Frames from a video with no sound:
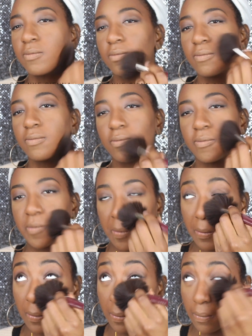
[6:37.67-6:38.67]
and I
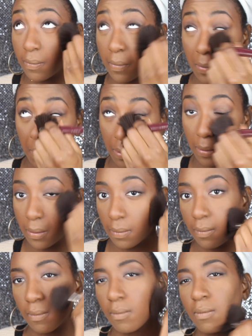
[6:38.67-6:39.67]
just put that
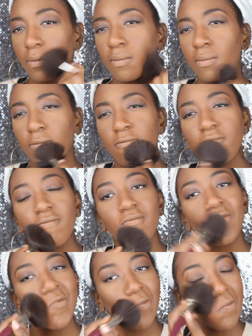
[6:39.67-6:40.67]
all
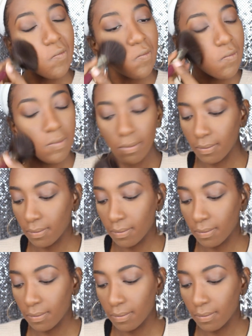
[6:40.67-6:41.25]
over my face.